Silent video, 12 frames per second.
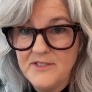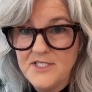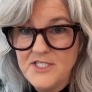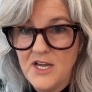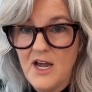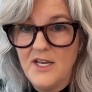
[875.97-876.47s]

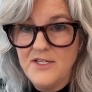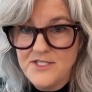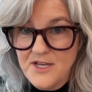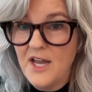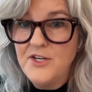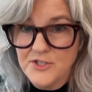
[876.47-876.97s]
to un-
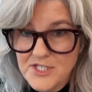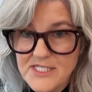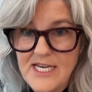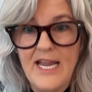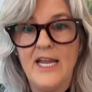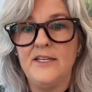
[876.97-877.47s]

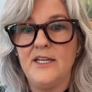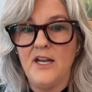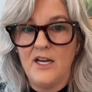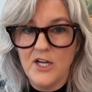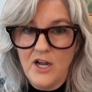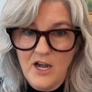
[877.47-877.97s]
understand and
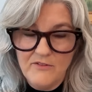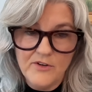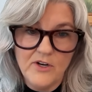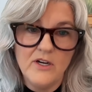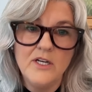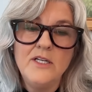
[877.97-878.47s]

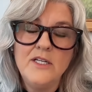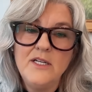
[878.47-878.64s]
uncover